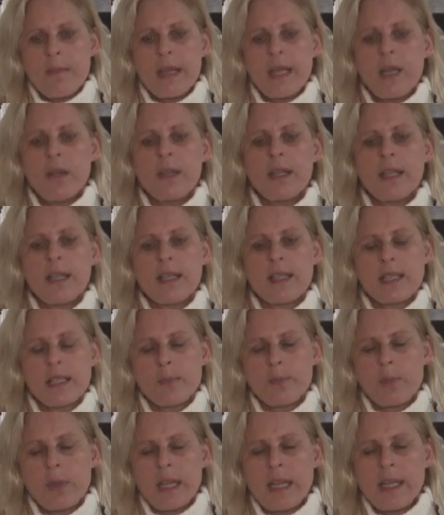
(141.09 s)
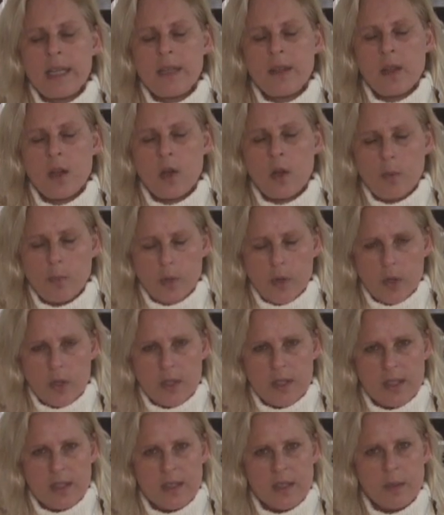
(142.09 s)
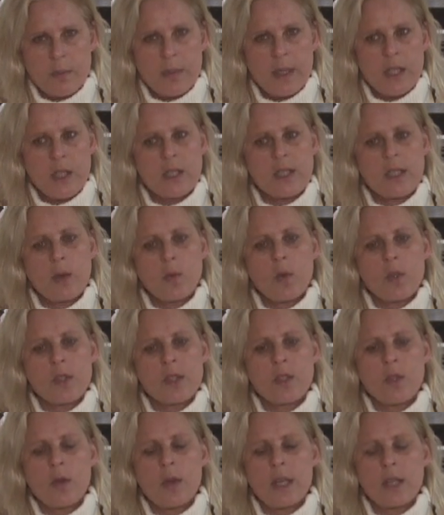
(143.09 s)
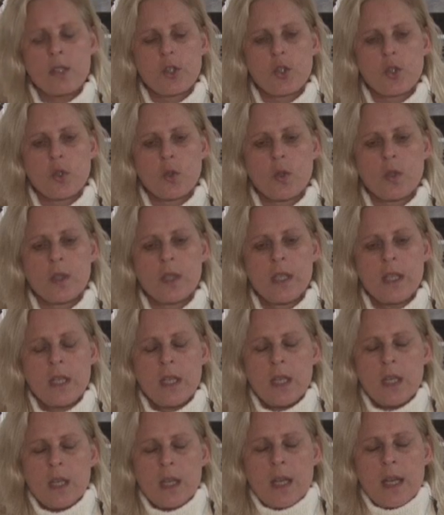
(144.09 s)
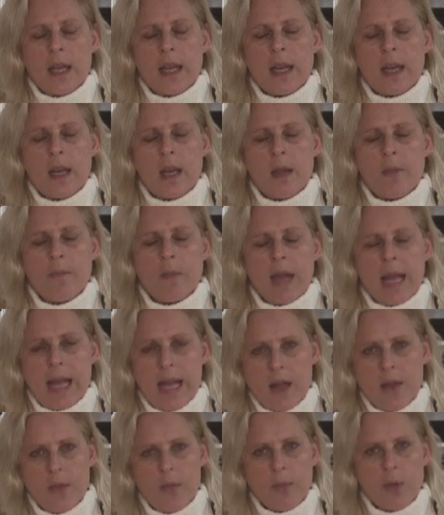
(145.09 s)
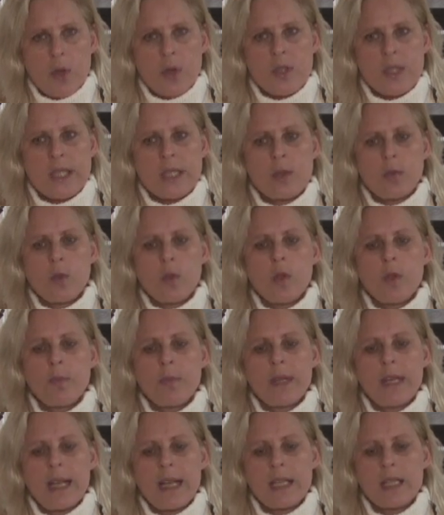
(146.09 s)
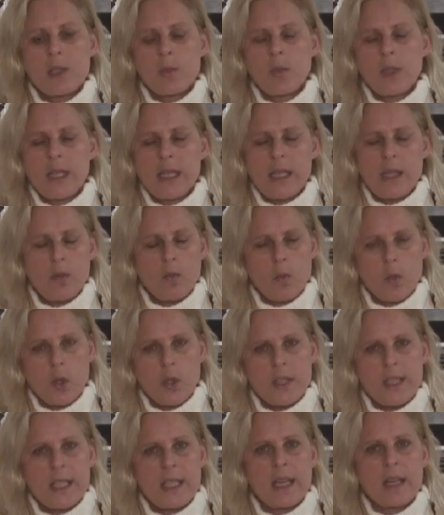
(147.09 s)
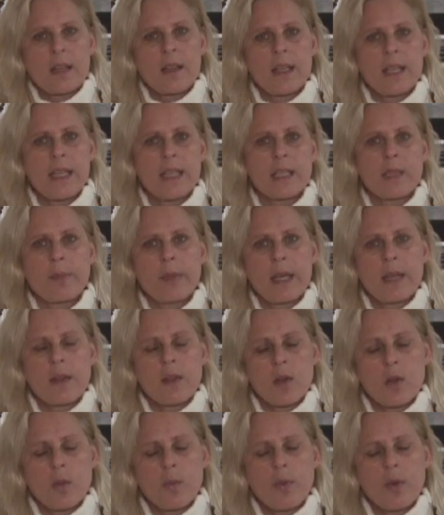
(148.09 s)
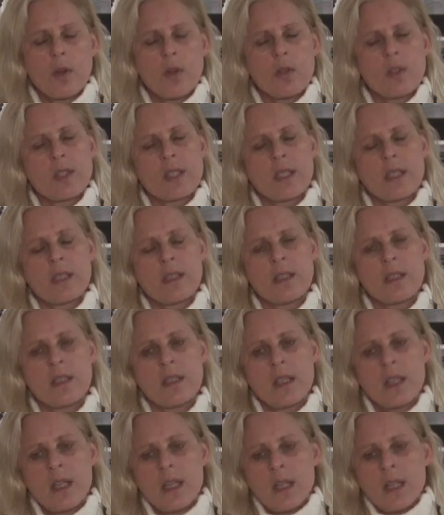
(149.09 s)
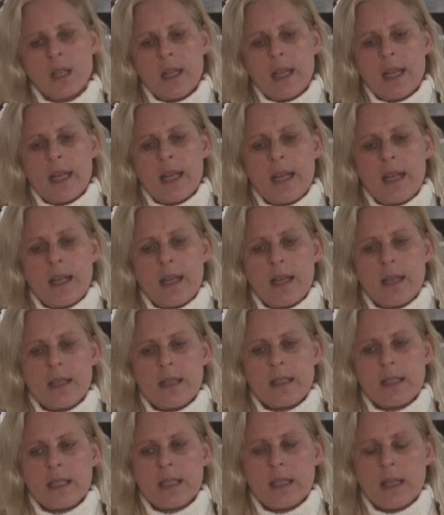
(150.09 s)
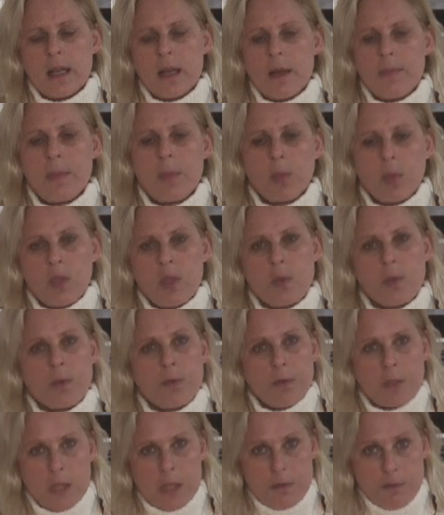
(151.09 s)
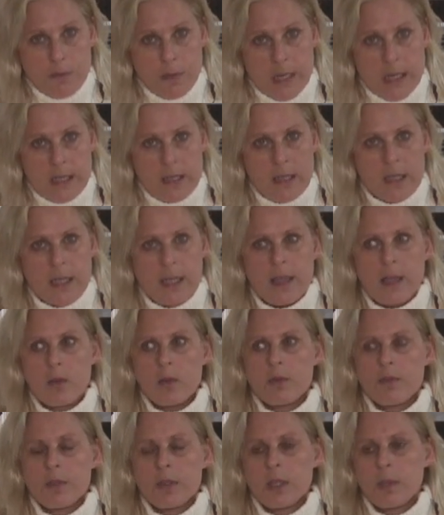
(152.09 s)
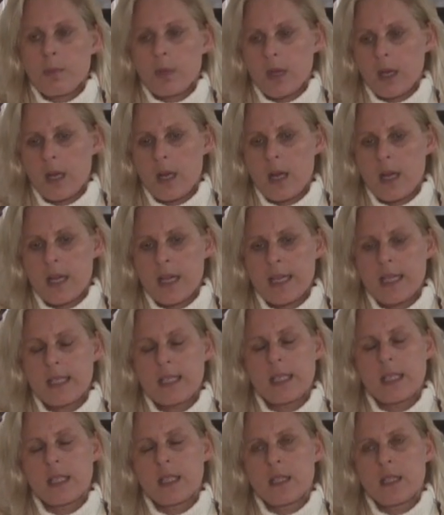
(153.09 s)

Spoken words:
Eric explained the whole process to me because I wasn't quite sure how the process worked, but as we worked together he explained the whole process, and the boys were very friendly, they were very polite,